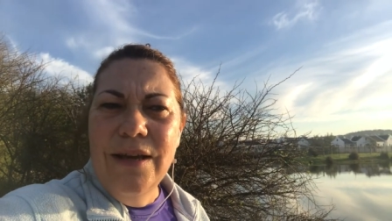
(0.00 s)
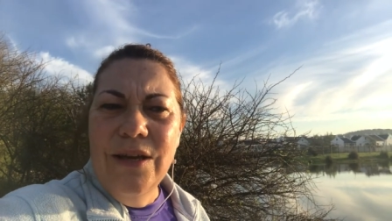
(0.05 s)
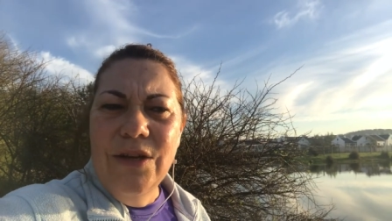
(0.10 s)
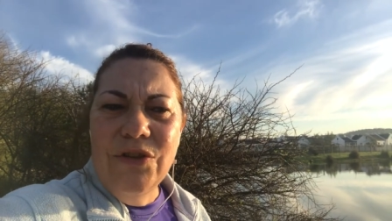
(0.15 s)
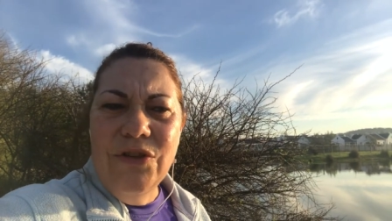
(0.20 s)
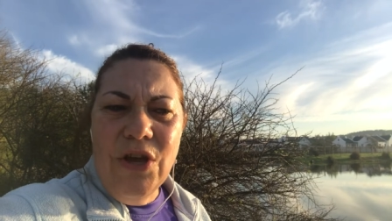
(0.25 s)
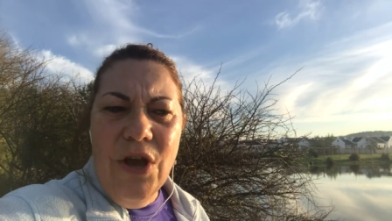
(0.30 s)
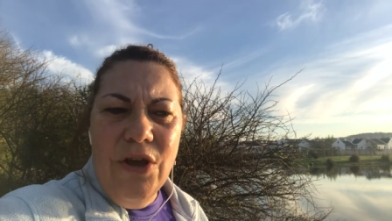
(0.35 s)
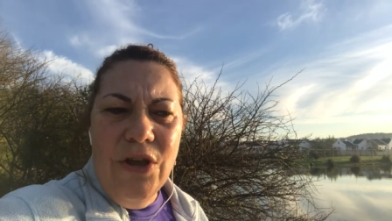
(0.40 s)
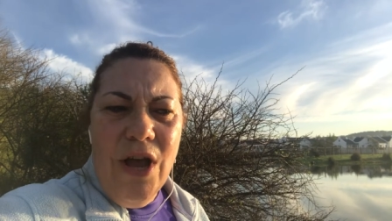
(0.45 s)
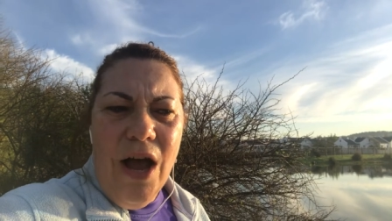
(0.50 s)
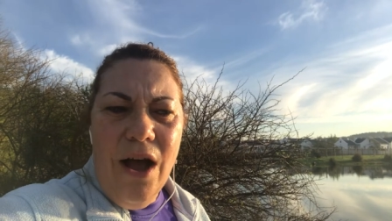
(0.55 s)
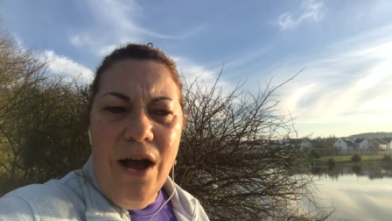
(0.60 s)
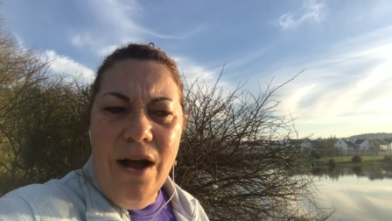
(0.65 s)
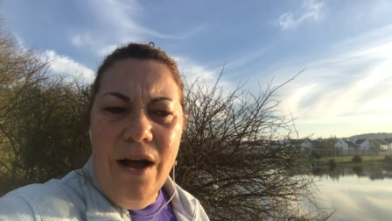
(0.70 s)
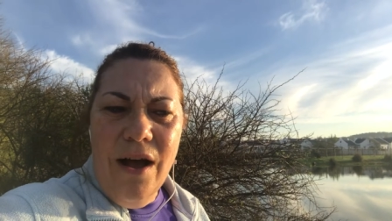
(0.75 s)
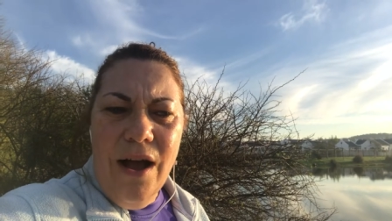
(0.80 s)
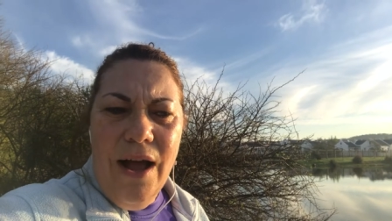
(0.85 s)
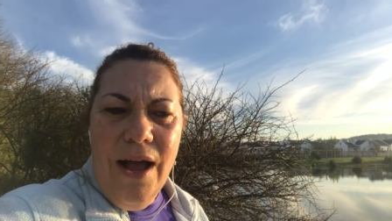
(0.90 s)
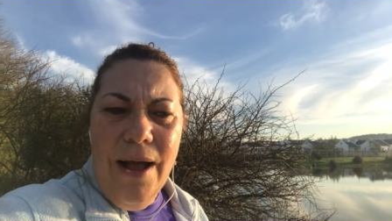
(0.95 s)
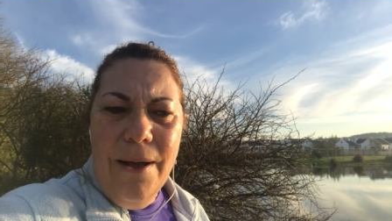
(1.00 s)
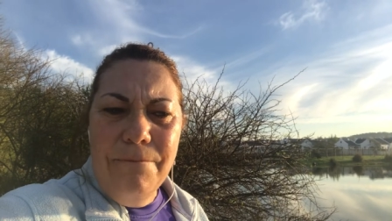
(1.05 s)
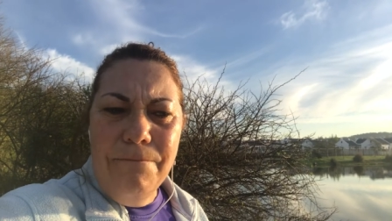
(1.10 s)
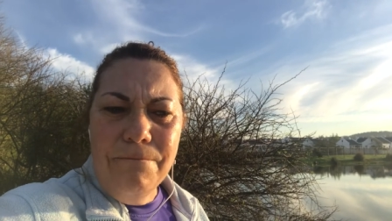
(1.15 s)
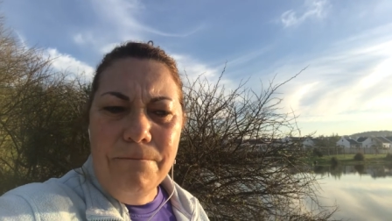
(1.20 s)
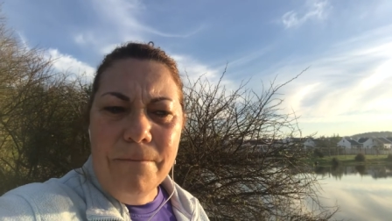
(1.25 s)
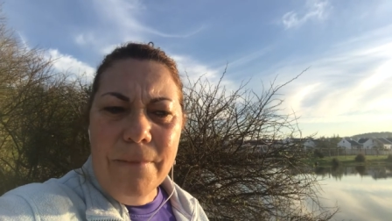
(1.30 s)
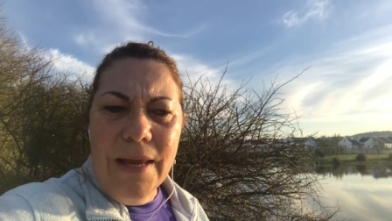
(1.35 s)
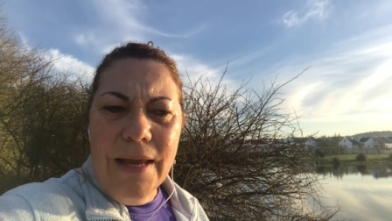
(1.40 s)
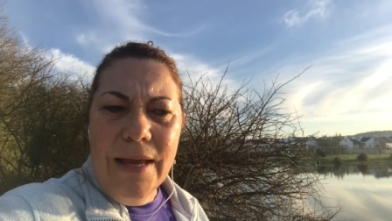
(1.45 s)
So yeah,
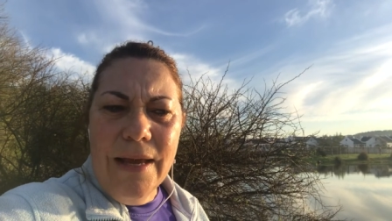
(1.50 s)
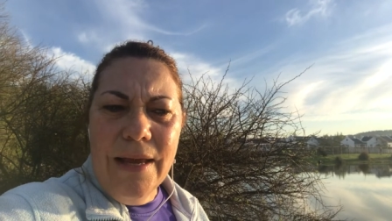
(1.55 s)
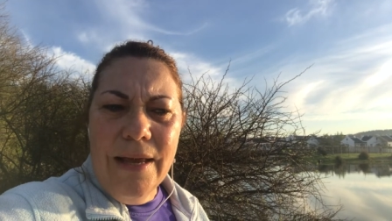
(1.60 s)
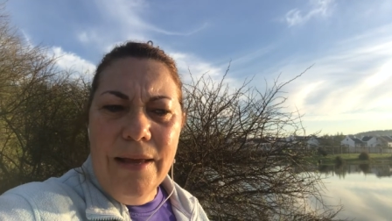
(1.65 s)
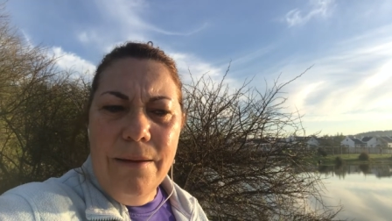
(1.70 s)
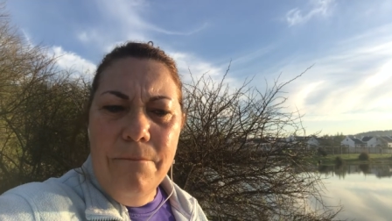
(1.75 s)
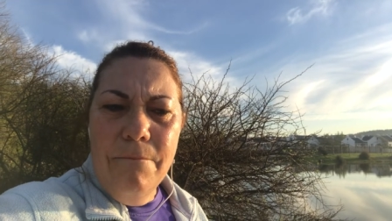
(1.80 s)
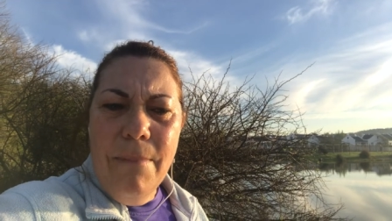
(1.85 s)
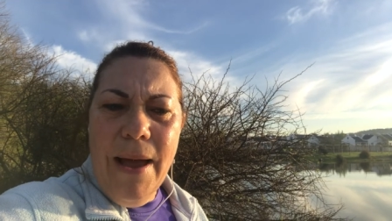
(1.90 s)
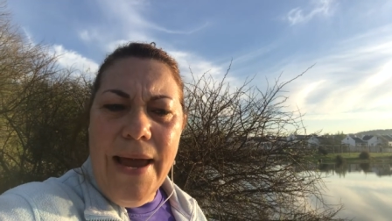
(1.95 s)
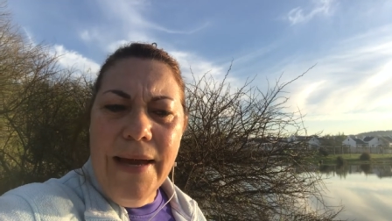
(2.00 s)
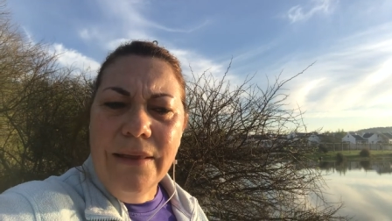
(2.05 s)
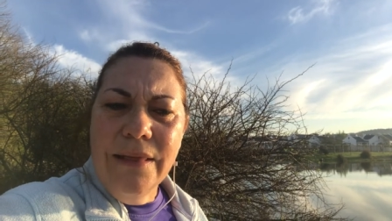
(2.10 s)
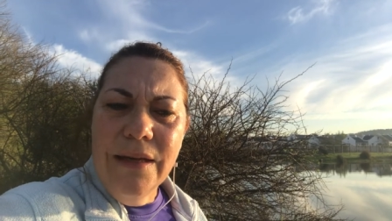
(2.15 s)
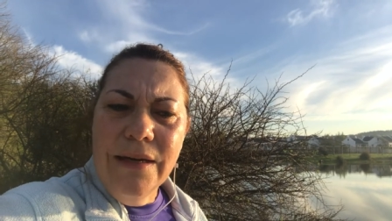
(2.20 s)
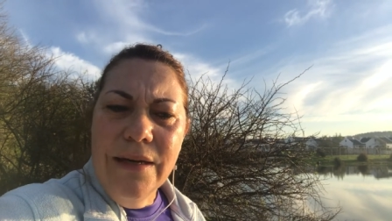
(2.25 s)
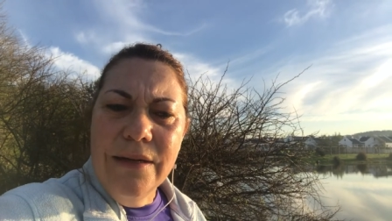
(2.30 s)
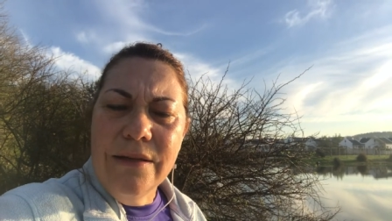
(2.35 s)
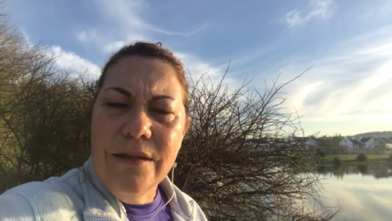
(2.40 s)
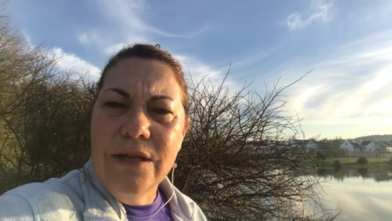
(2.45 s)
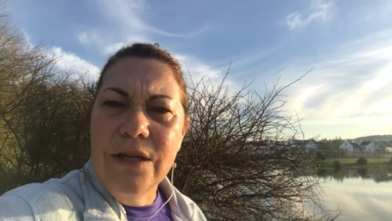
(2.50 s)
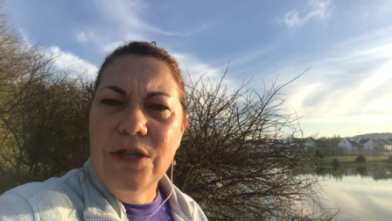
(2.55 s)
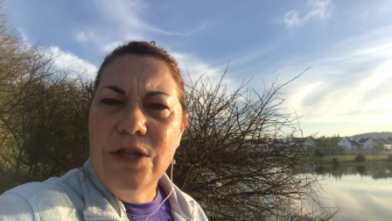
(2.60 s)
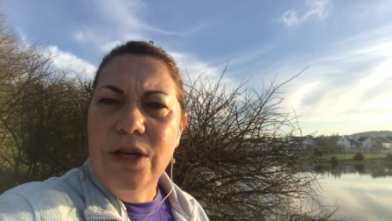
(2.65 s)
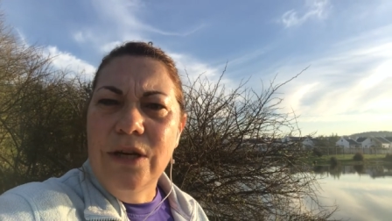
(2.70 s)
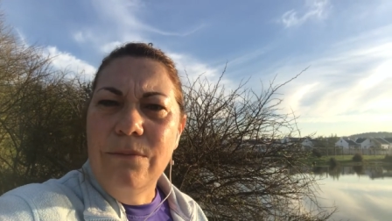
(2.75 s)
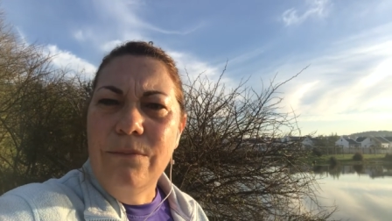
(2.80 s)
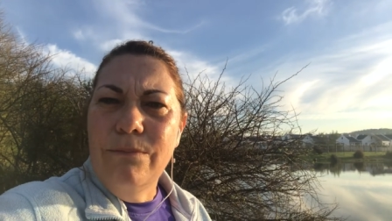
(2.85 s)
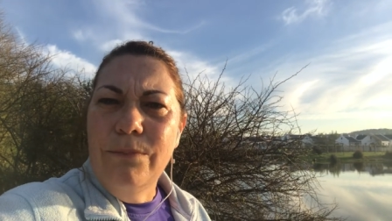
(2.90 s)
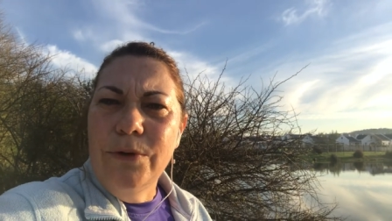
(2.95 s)
um, make the
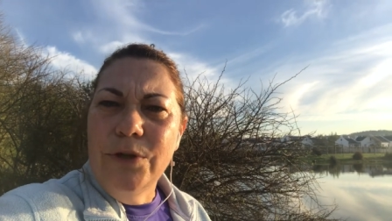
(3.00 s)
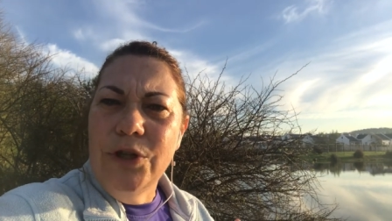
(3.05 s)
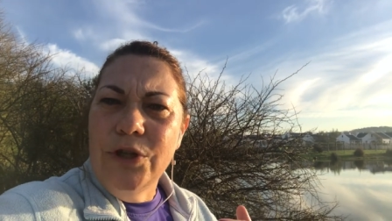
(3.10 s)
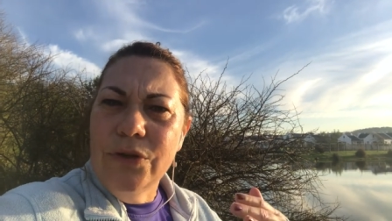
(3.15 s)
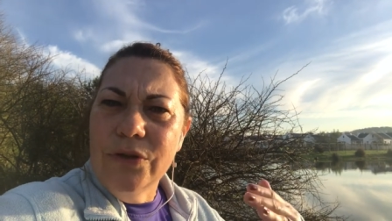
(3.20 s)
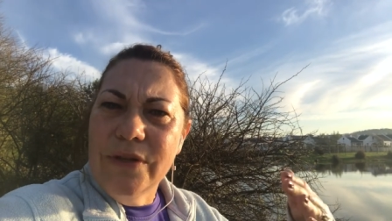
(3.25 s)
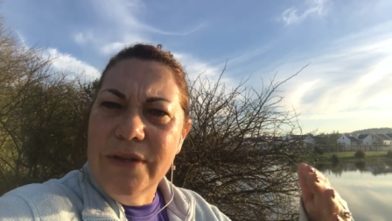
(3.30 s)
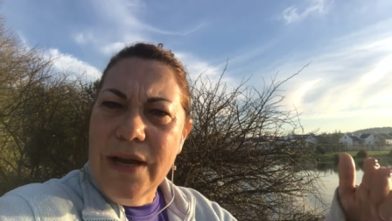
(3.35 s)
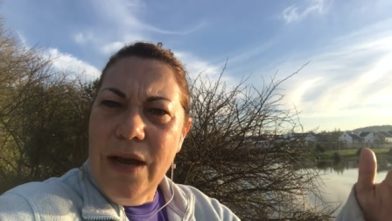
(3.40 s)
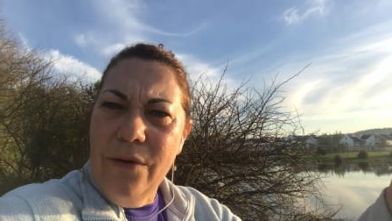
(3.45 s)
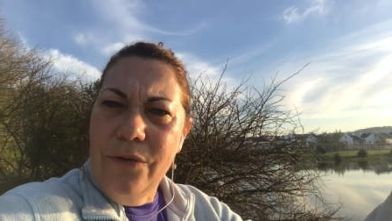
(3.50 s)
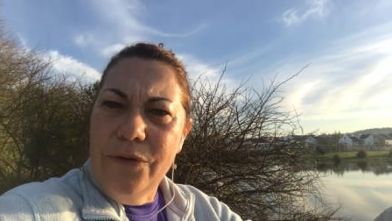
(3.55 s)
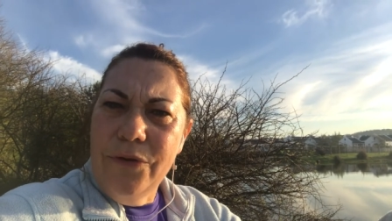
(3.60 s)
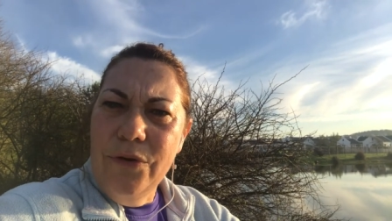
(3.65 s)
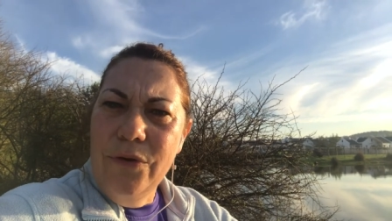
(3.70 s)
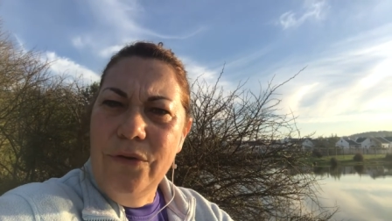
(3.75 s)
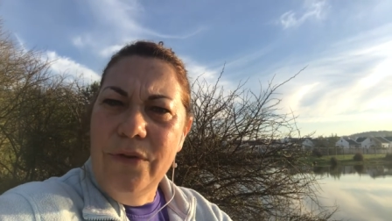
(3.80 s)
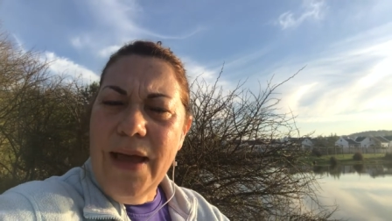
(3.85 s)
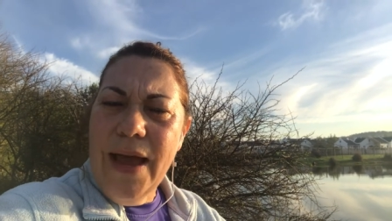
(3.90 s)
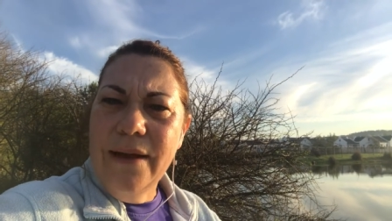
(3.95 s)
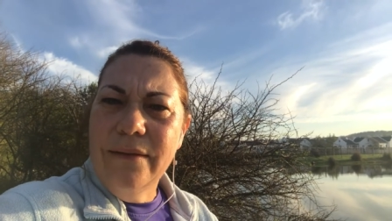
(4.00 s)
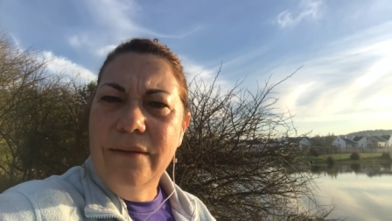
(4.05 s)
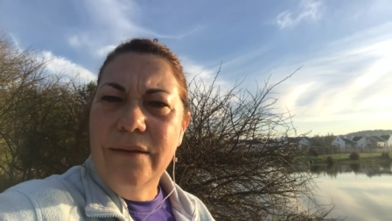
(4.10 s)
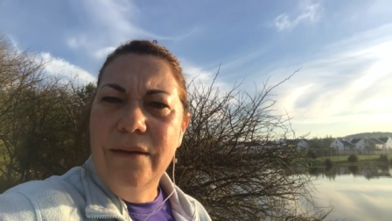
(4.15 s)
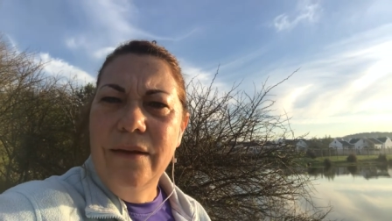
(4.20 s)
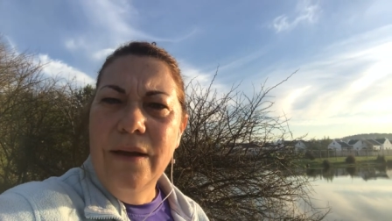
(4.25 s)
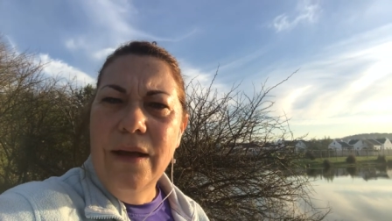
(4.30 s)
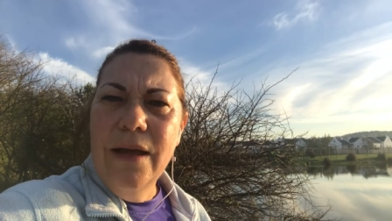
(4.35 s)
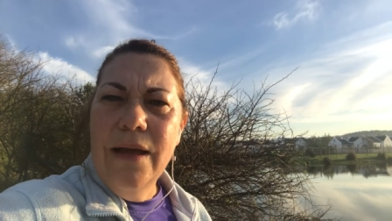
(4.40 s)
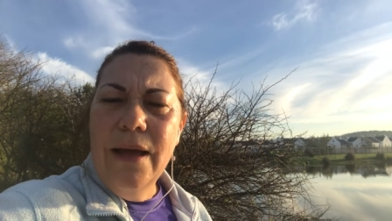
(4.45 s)
decision, push yourself through that
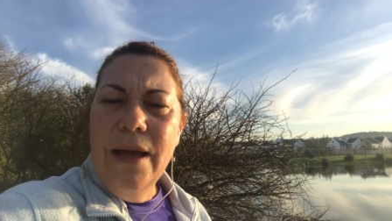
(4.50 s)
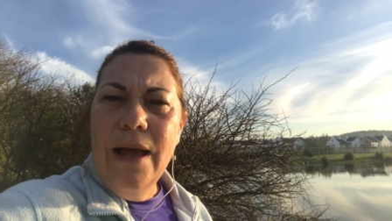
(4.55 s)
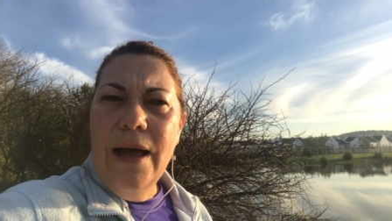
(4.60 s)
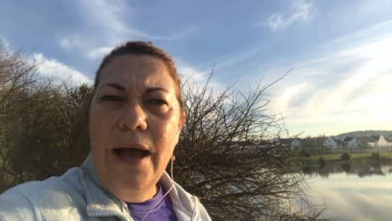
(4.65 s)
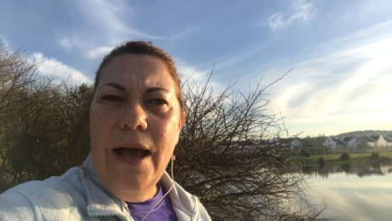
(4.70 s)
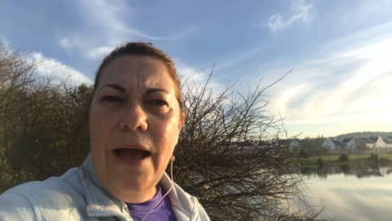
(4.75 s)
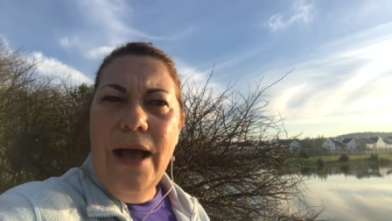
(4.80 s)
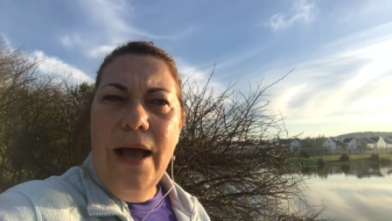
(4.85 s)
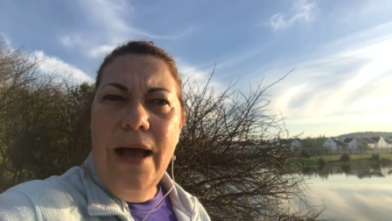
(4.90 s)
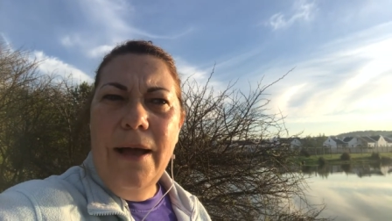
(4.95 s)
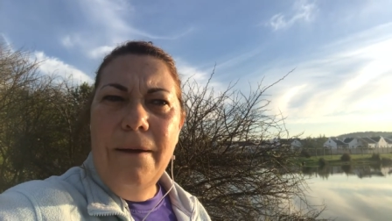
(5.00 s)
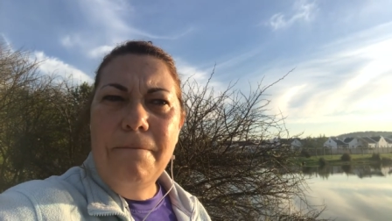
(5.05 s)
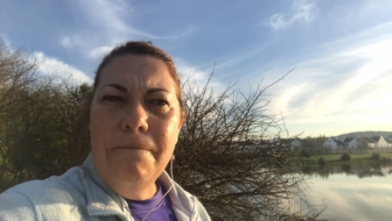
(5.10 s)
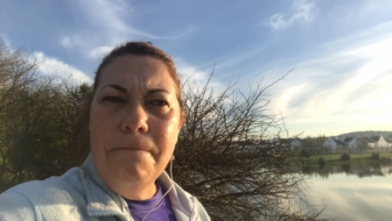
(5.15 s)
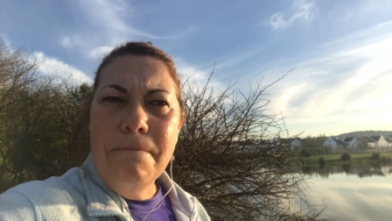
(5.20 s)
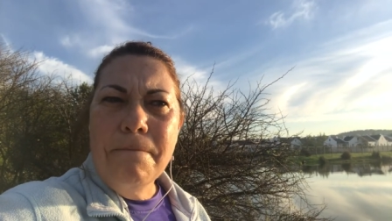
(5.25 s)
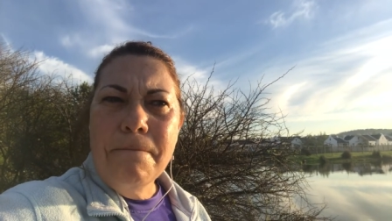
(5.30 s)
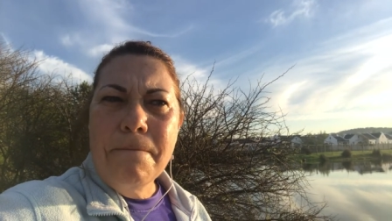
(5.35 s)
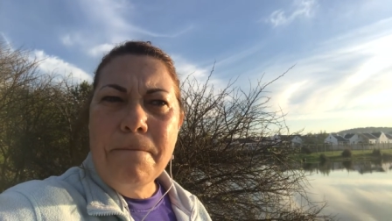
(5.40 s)
um,